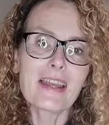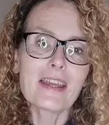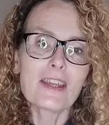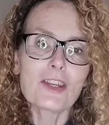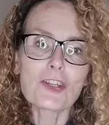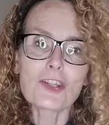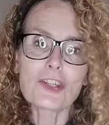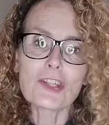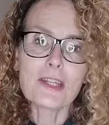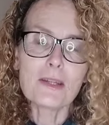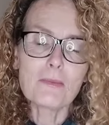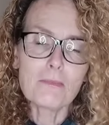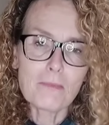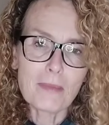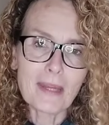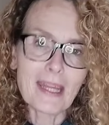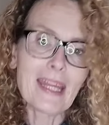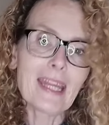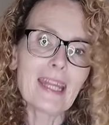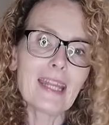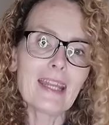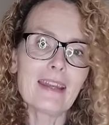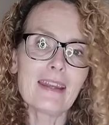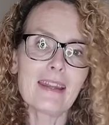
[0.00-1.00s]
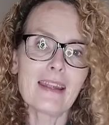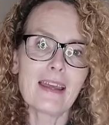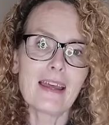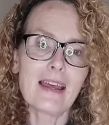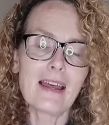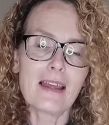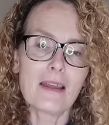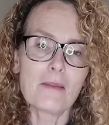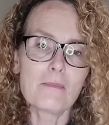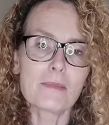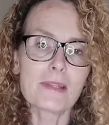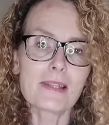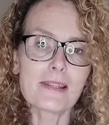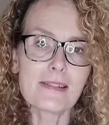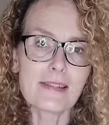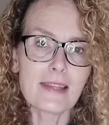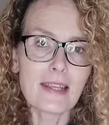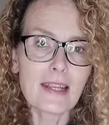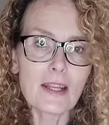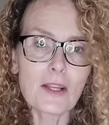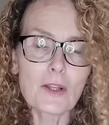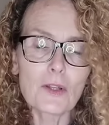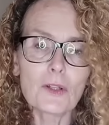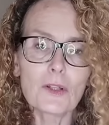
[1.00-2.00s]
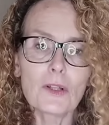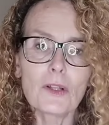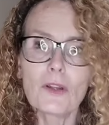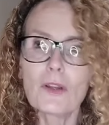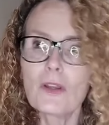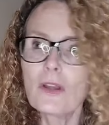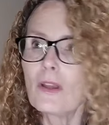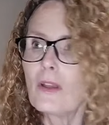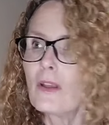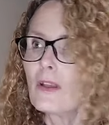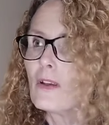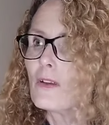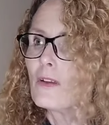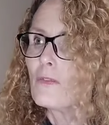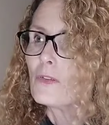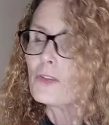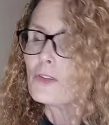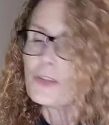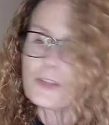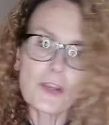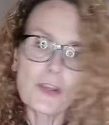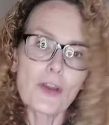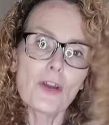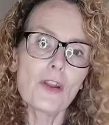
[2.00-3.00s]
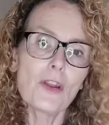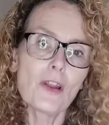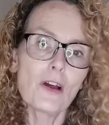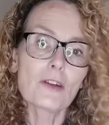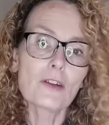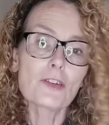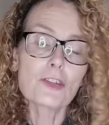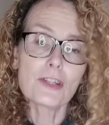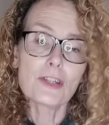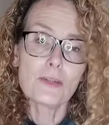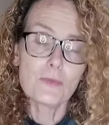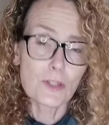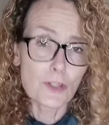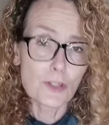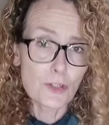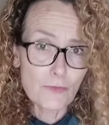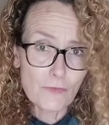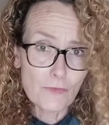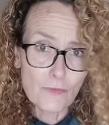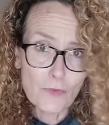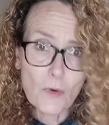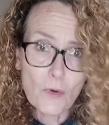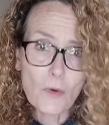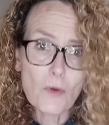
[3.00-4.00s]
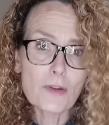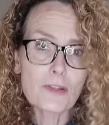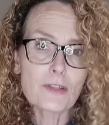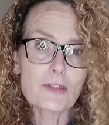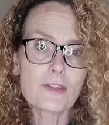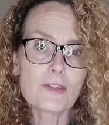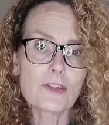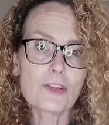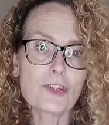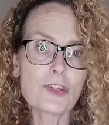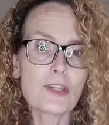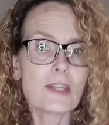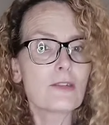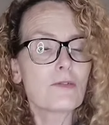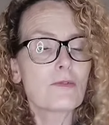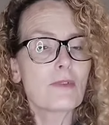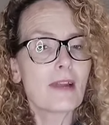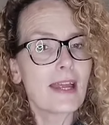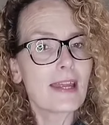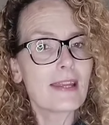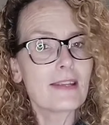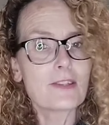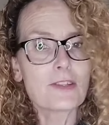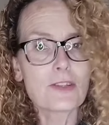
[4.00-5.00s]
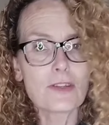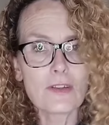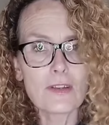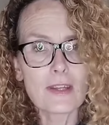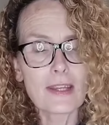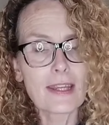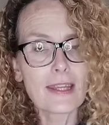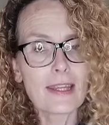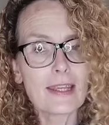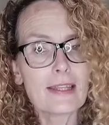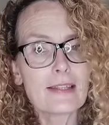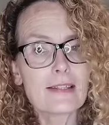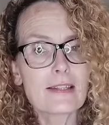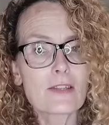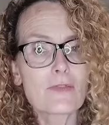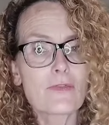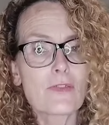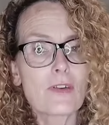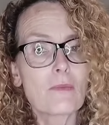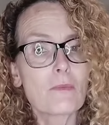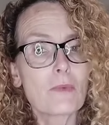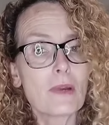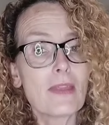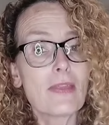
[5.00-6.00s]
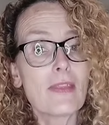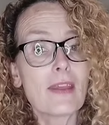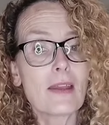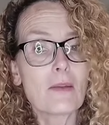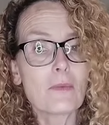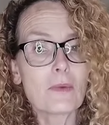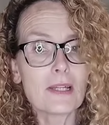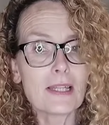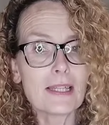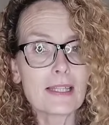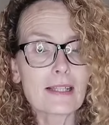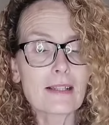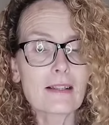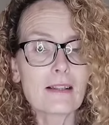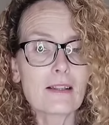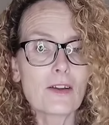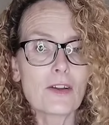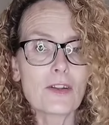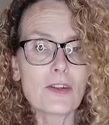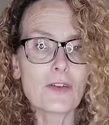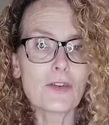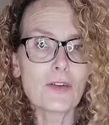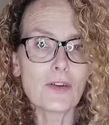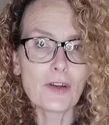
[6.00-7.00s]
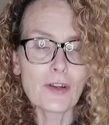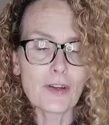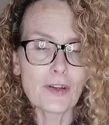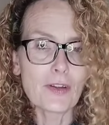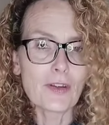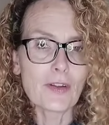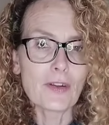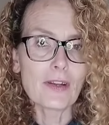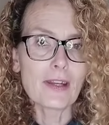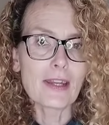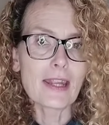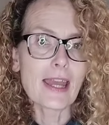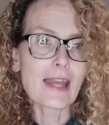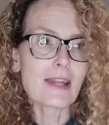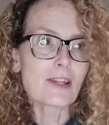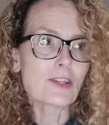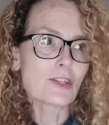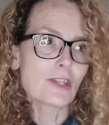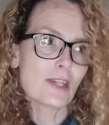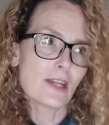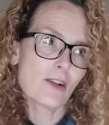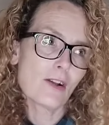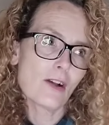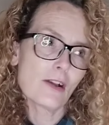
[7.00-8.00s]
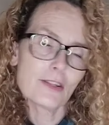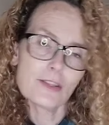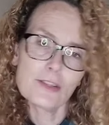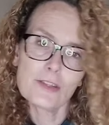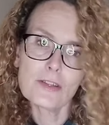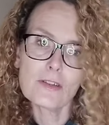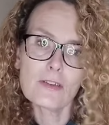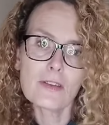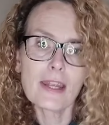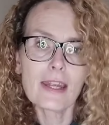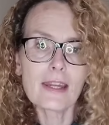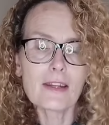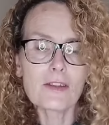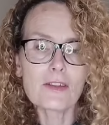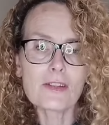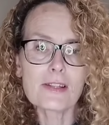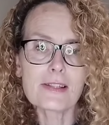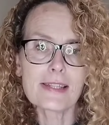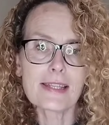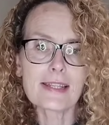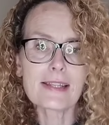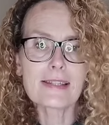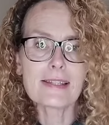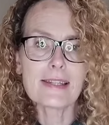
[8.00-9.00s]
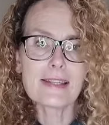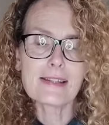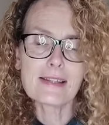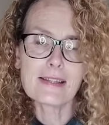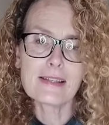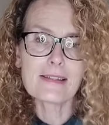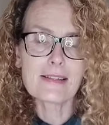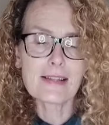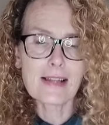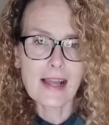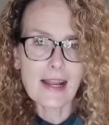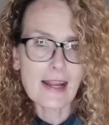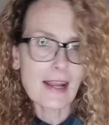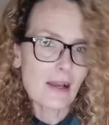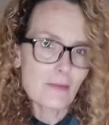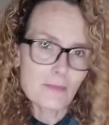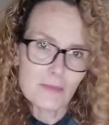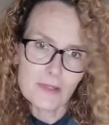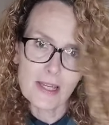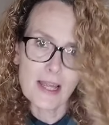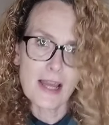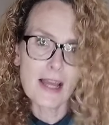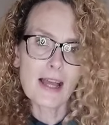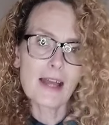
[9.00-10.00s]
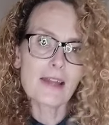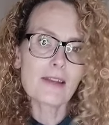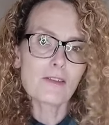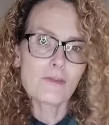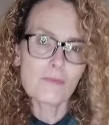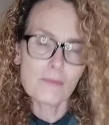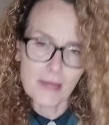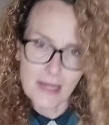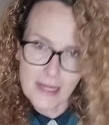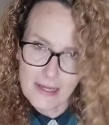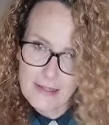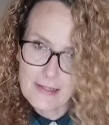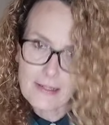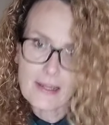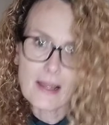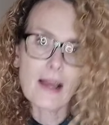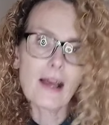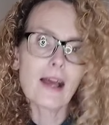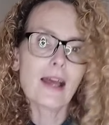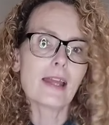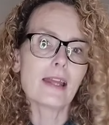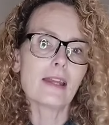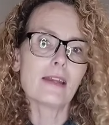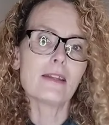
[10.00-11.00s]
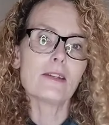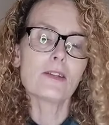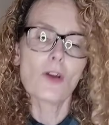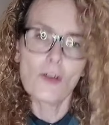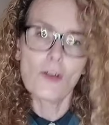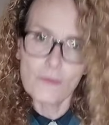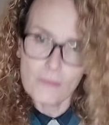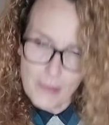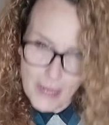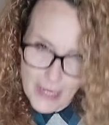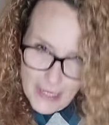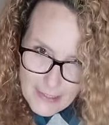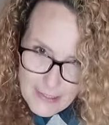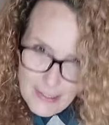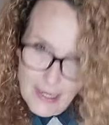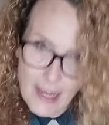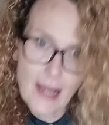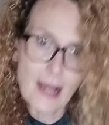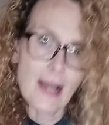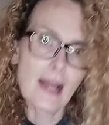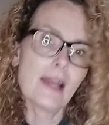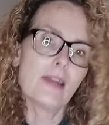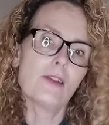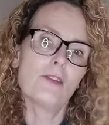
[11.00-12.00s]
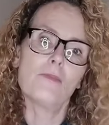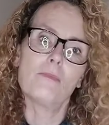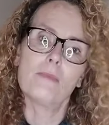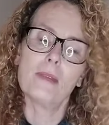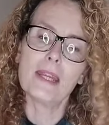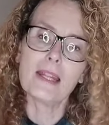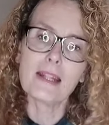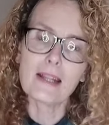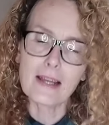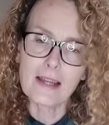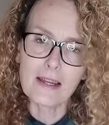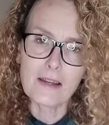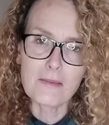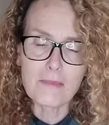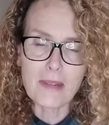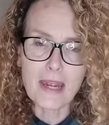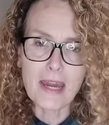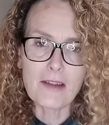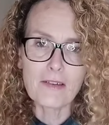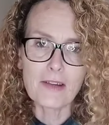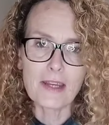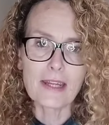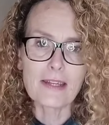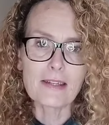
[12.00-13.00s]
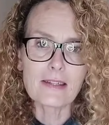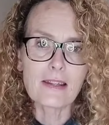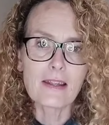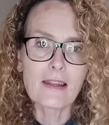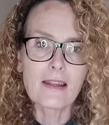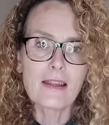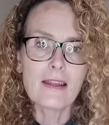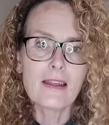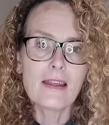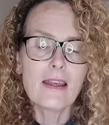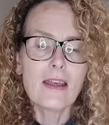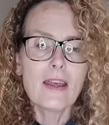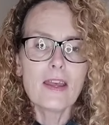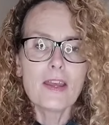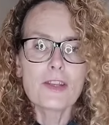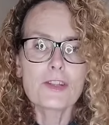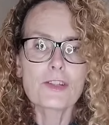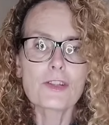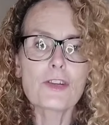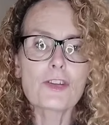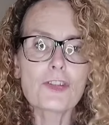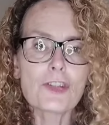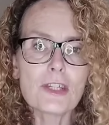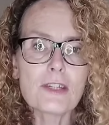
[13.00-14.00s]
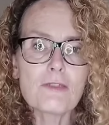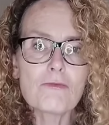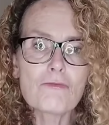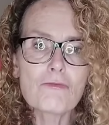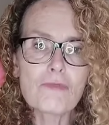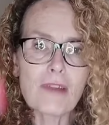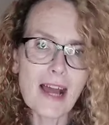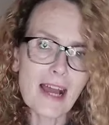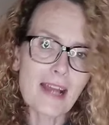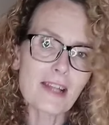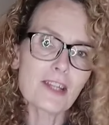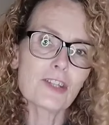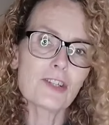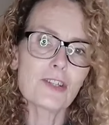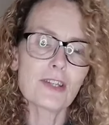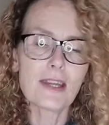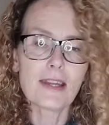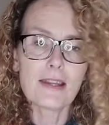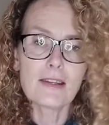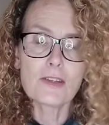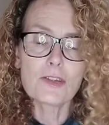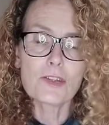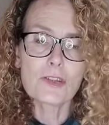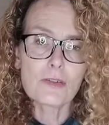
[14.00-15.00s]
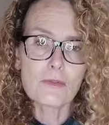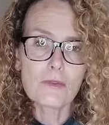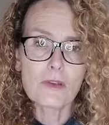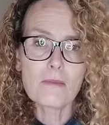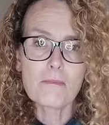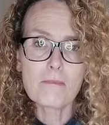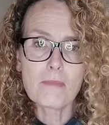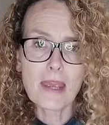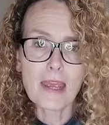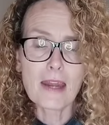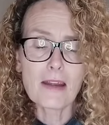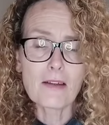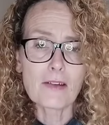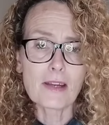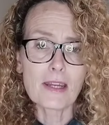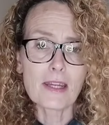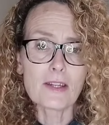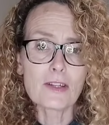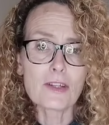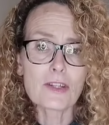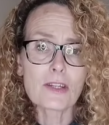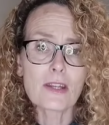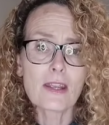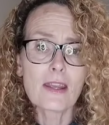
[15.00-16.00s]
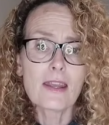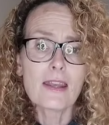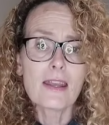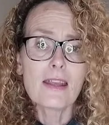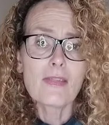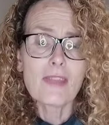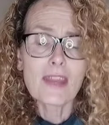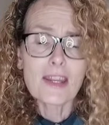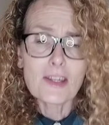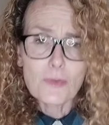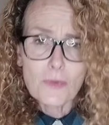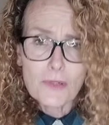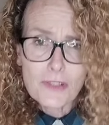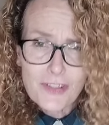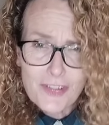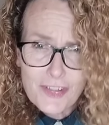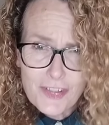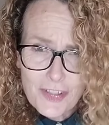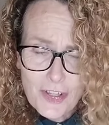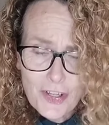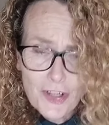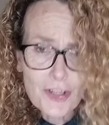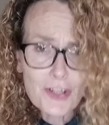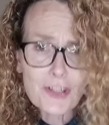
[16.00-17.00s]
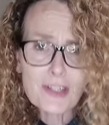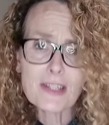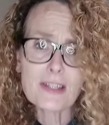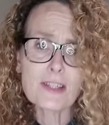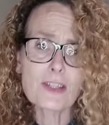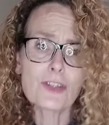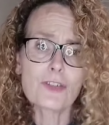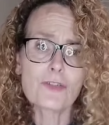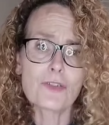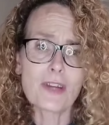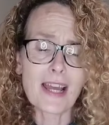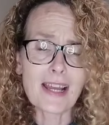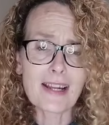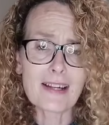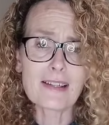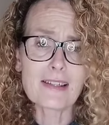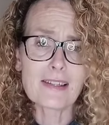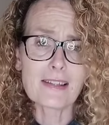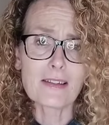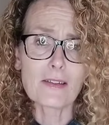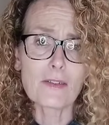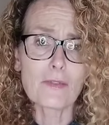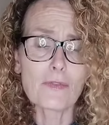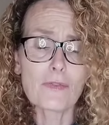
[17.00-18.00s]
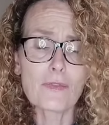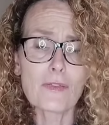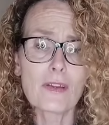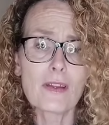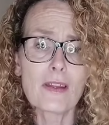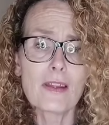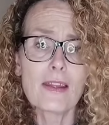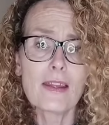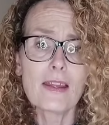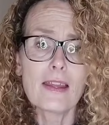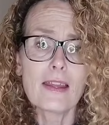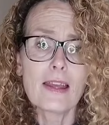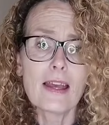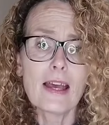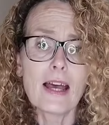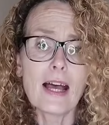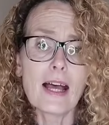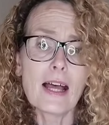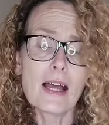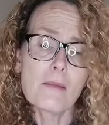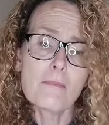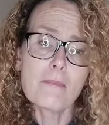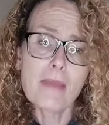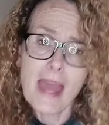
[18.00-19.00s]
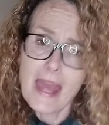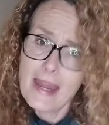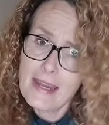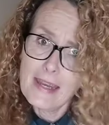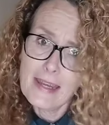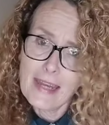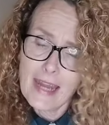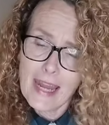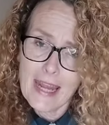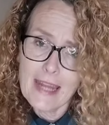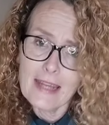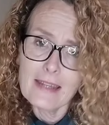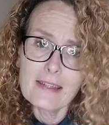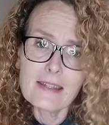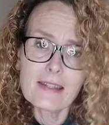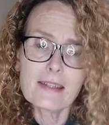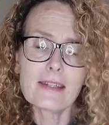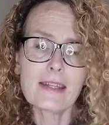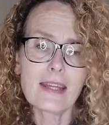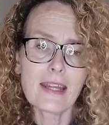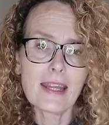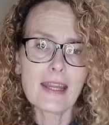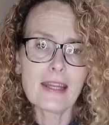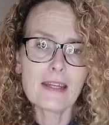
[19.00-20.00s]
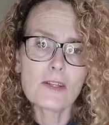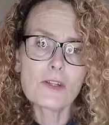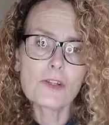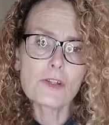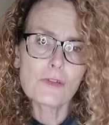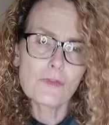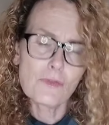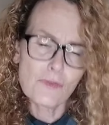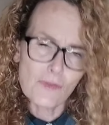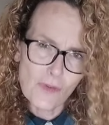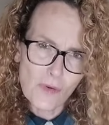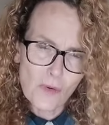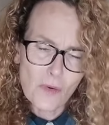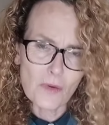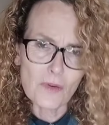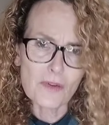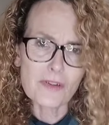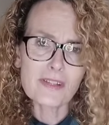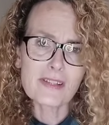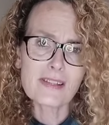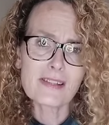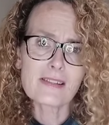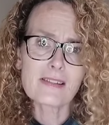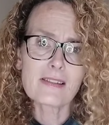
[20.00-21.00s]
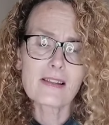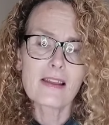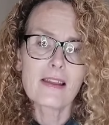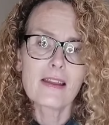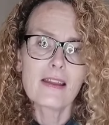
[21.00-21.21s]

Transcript: She'd been single for so long. She was divorced. She'd raised her kids from when they were little on her own. And she got to in her 60s, and it's like, I'm tired of being tired, of being tired of being unmarried. So she rushed into a marriage that was so destructive, and it ended in divorce.